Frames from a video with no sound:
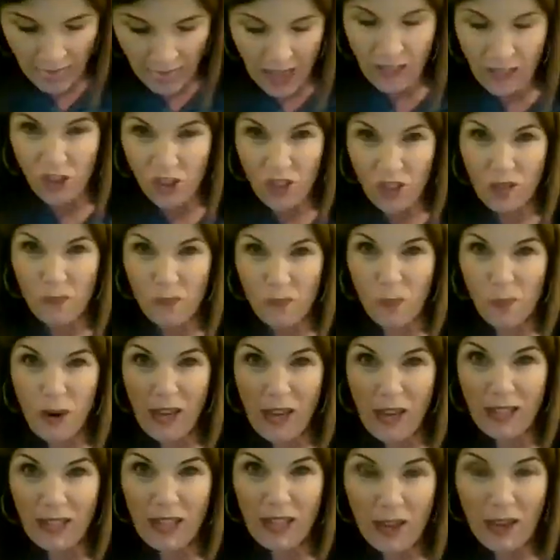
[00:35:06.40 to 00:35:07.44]
then just to
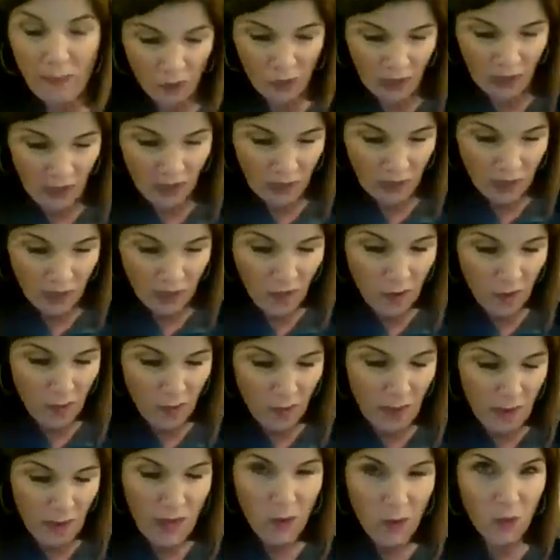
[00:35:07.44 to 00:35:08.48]
brighten it up just a little
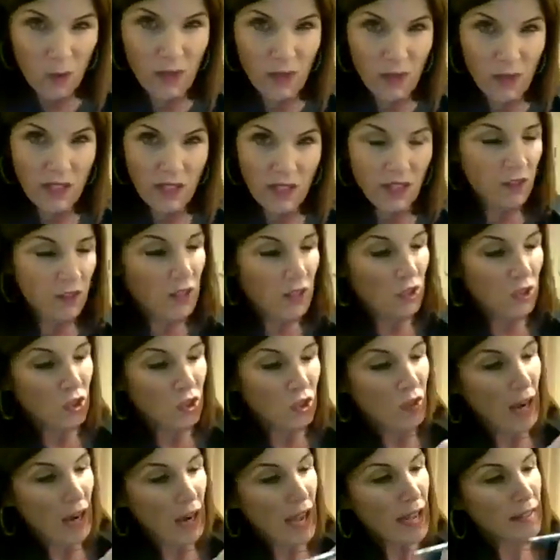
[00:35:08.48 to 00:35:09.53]
bit, once that green
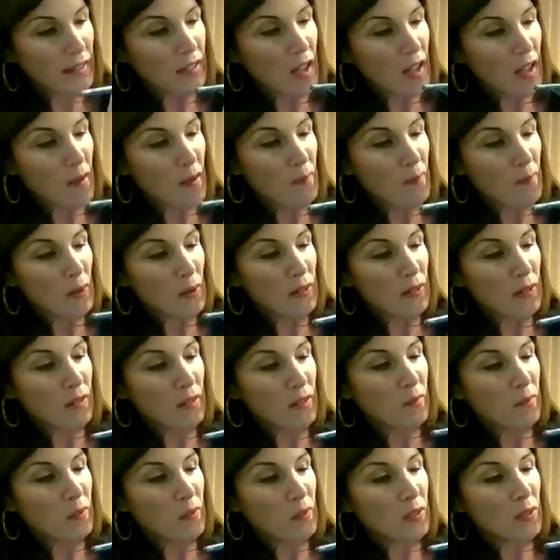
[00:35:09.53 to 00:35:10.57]
dries, I'll put
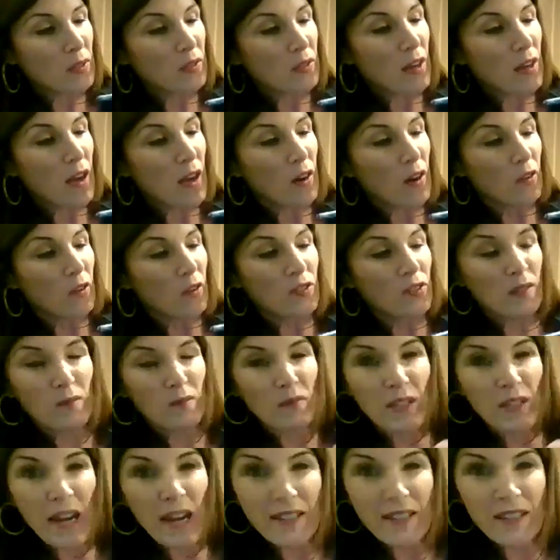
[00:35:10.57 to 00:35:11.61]
some snow, some
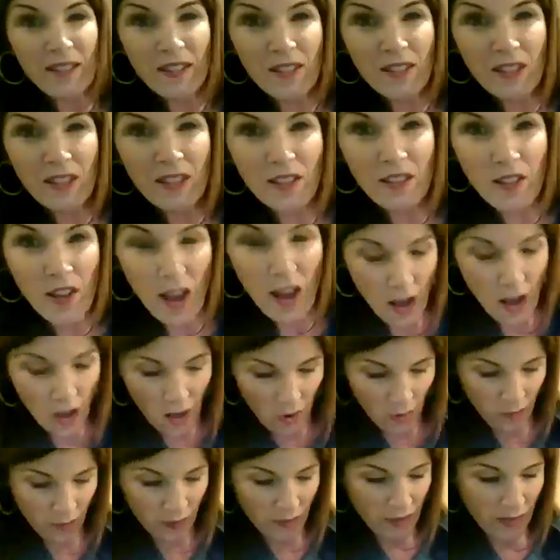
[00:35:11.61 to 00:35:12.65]
dots of
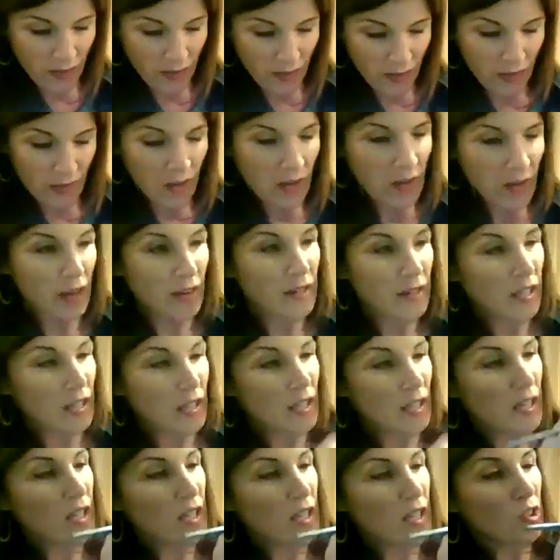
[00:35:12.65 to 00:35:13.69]
snow on
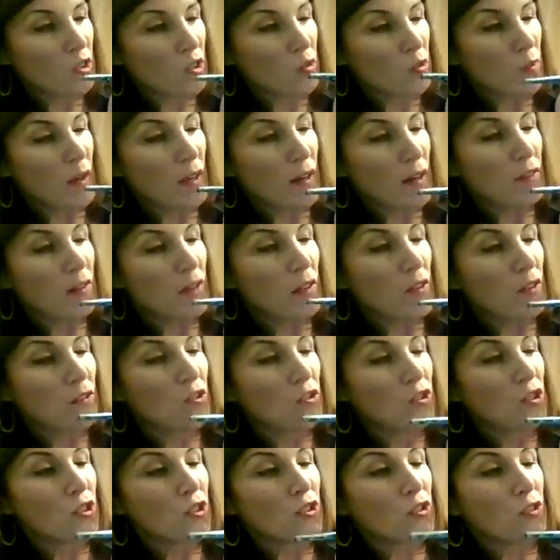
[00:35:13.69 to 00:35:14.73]
each one of
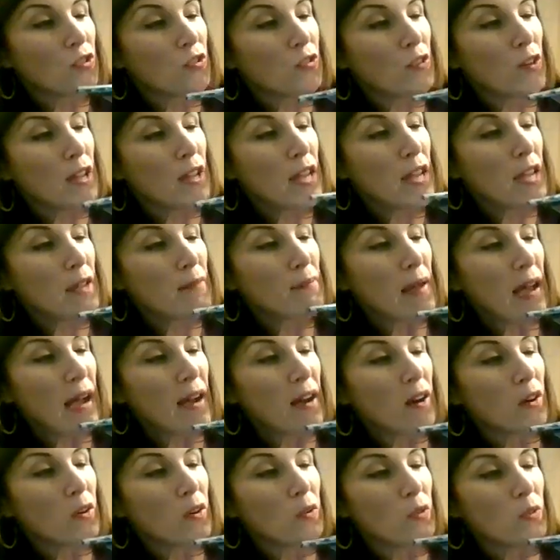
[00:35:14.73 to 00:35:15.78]
those tree
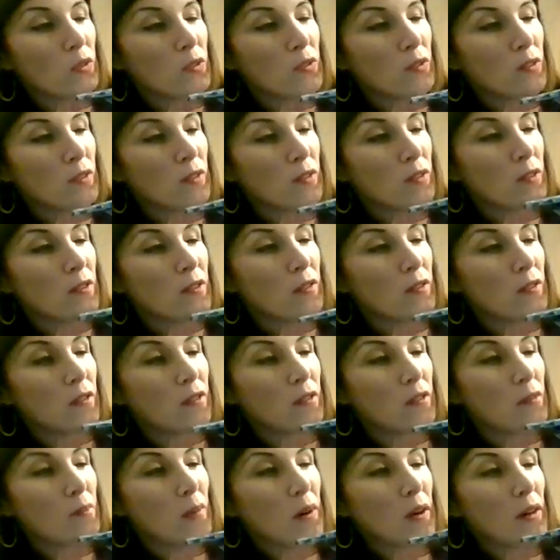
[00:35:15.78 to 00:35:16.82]
boughs,
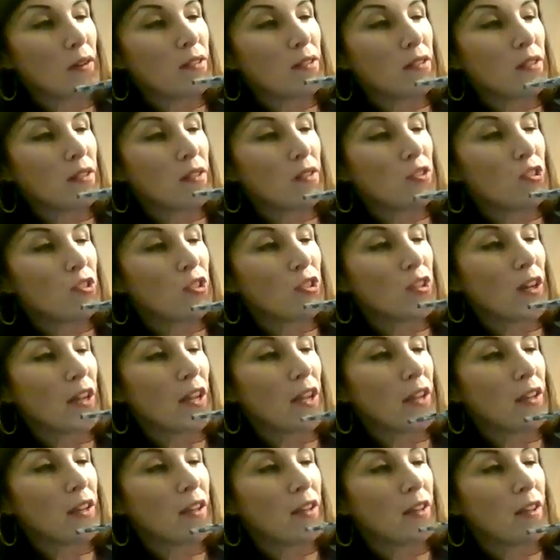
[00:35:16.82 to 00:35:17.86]
parts of the
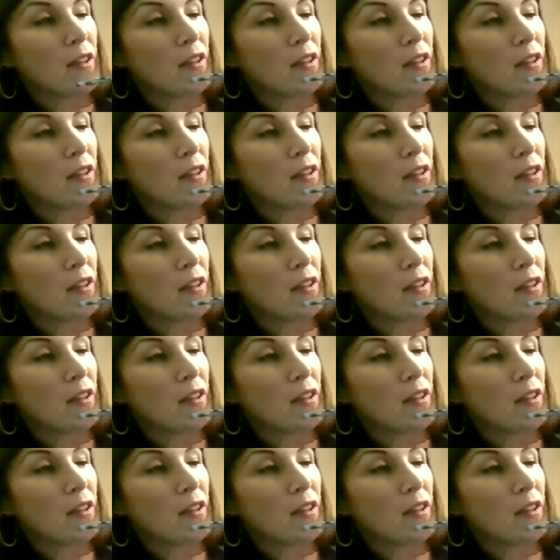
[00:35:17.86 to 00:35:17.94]
tree.